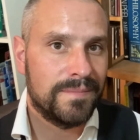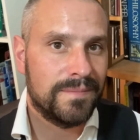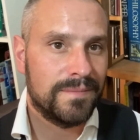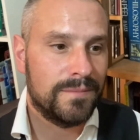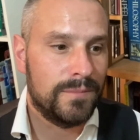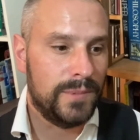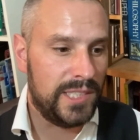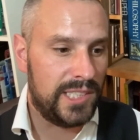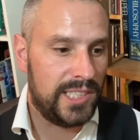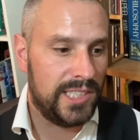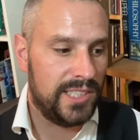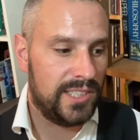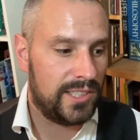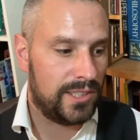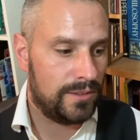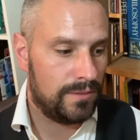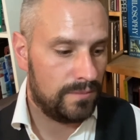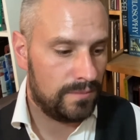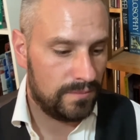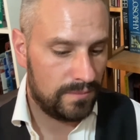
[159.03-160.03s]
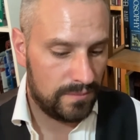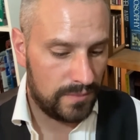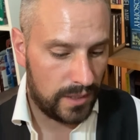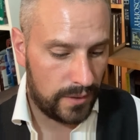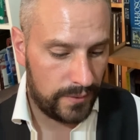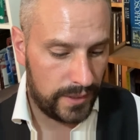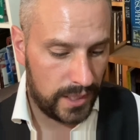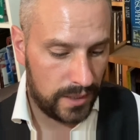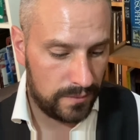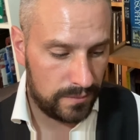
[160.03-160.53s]
Which is,
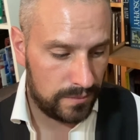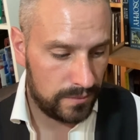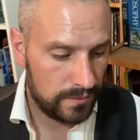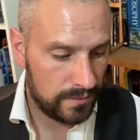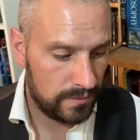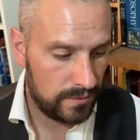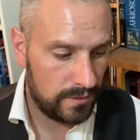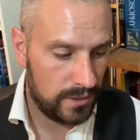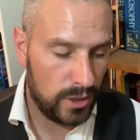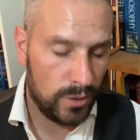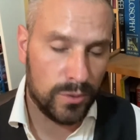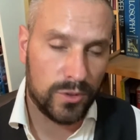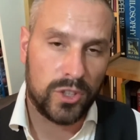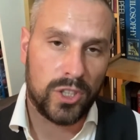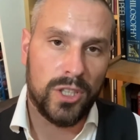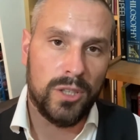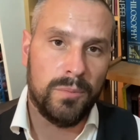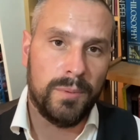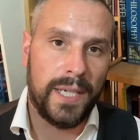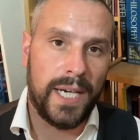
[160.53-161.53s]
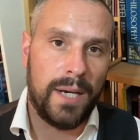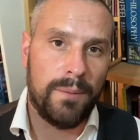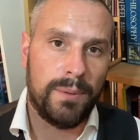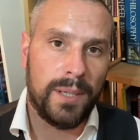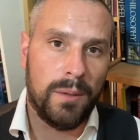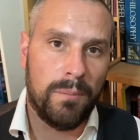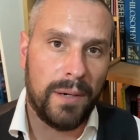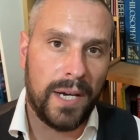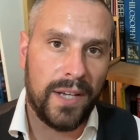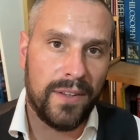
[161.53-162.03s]
no one's going to be
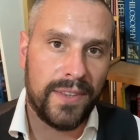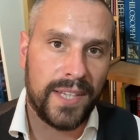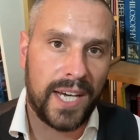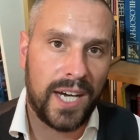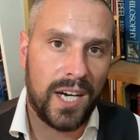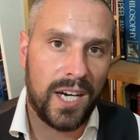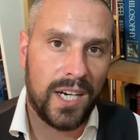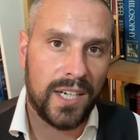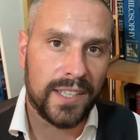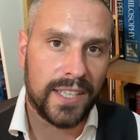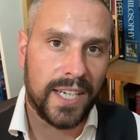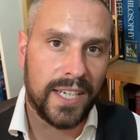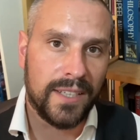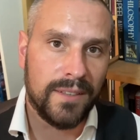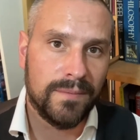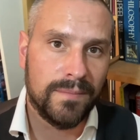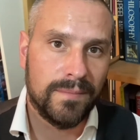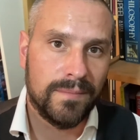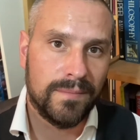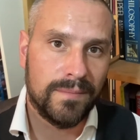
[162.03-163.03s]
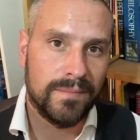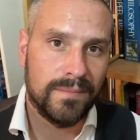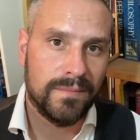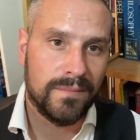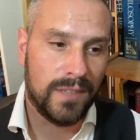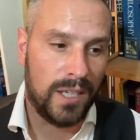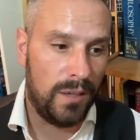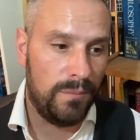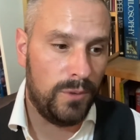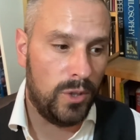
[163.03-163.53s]
happy about that, are they?
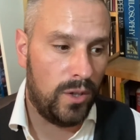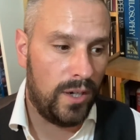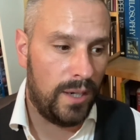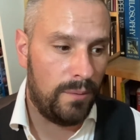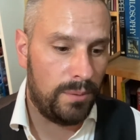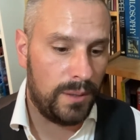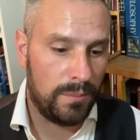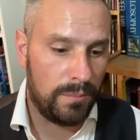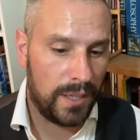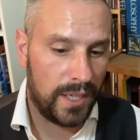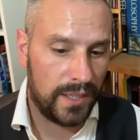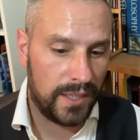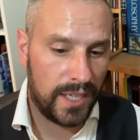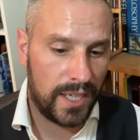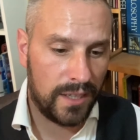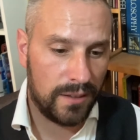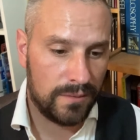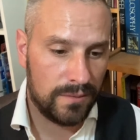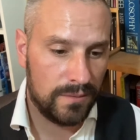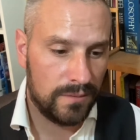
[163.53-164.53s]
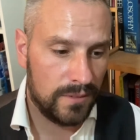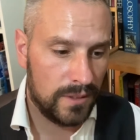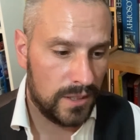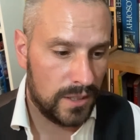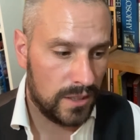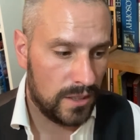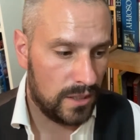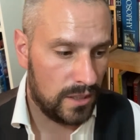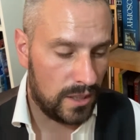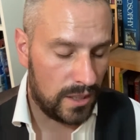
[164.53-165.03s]
I'm not happy about that.
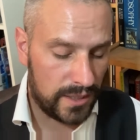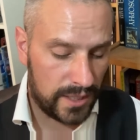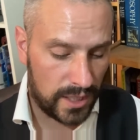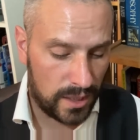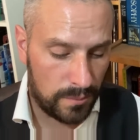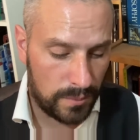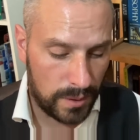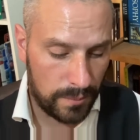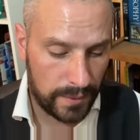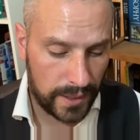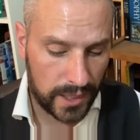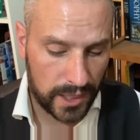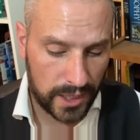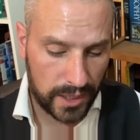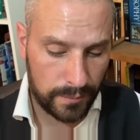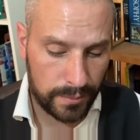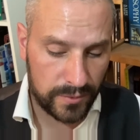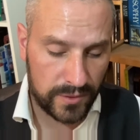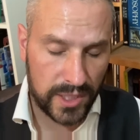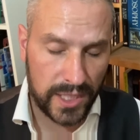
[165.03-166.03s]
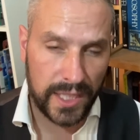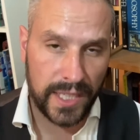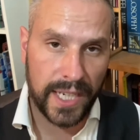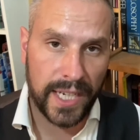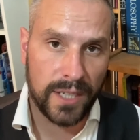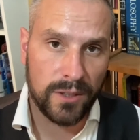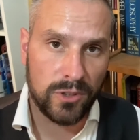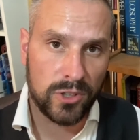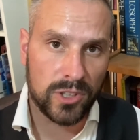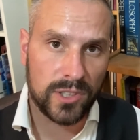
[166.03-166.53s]
I think I might make a cup of tea
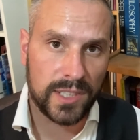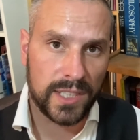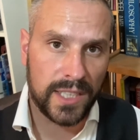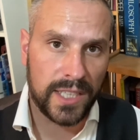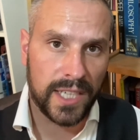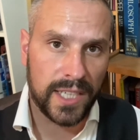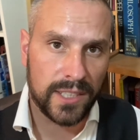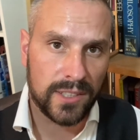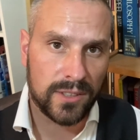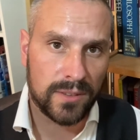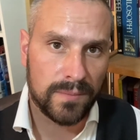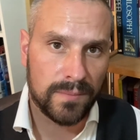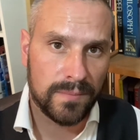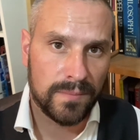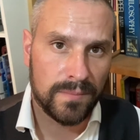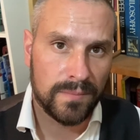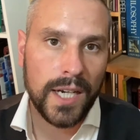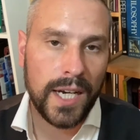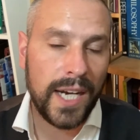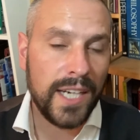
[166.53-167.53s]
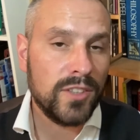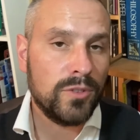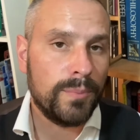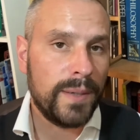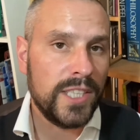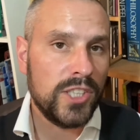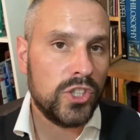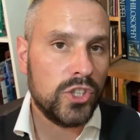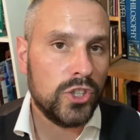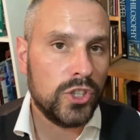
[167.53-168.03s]
now, just in case. As
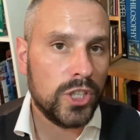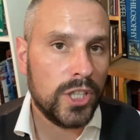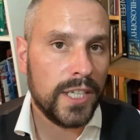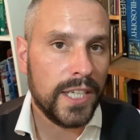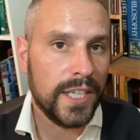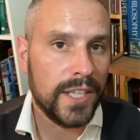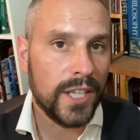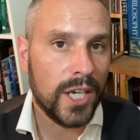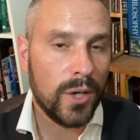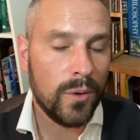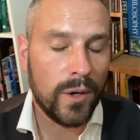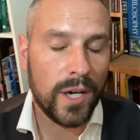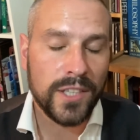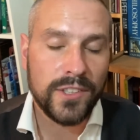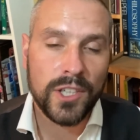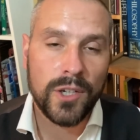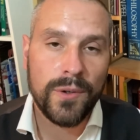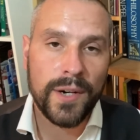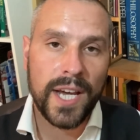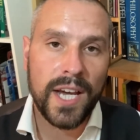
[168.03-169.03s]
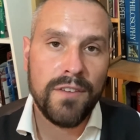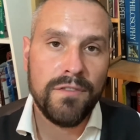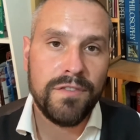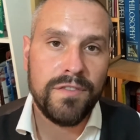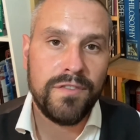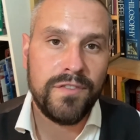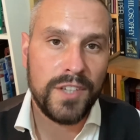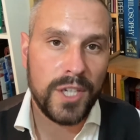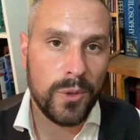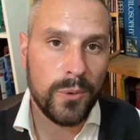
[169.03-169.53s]
mentioned earlier though, I don't have
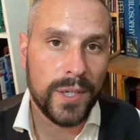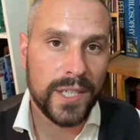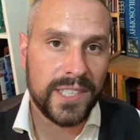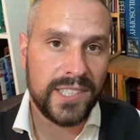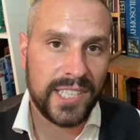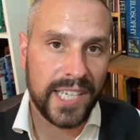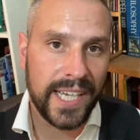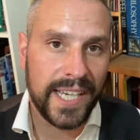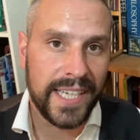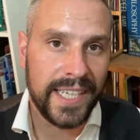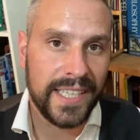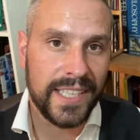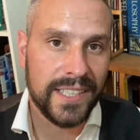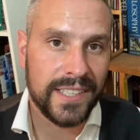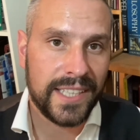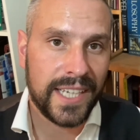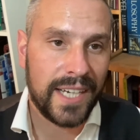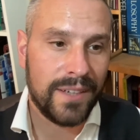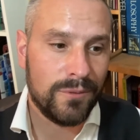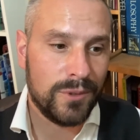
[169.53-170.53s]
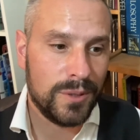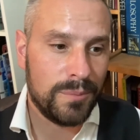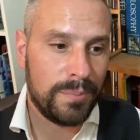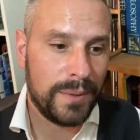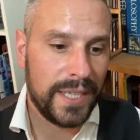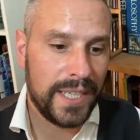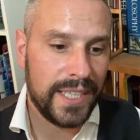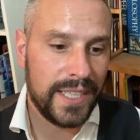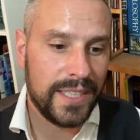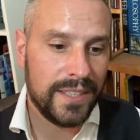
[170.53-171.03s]
fewer tea. That would
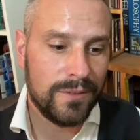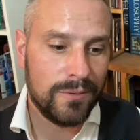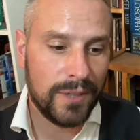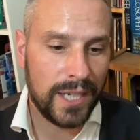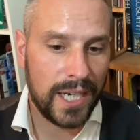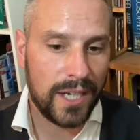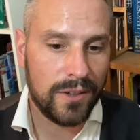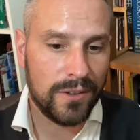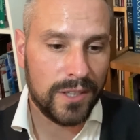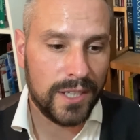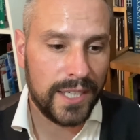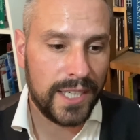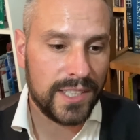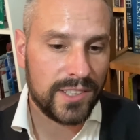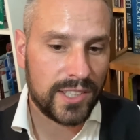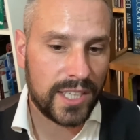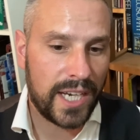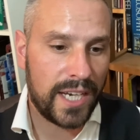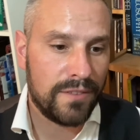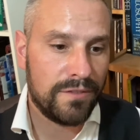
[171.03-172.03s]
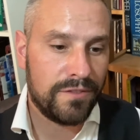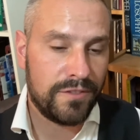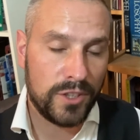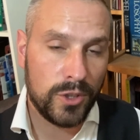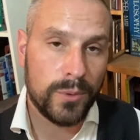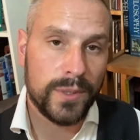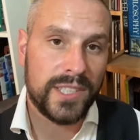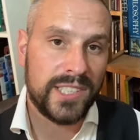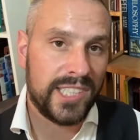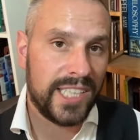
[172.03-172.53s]
be, well, unless I have
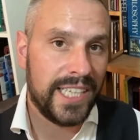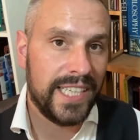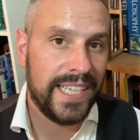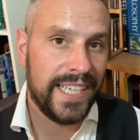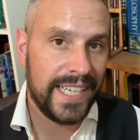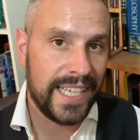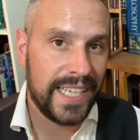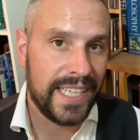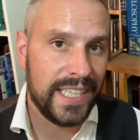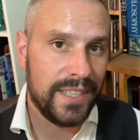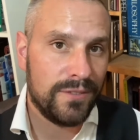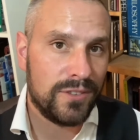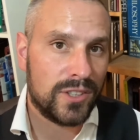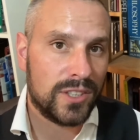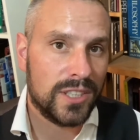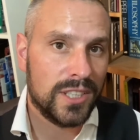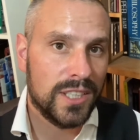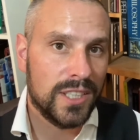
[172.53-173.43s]
fewer tea leaves.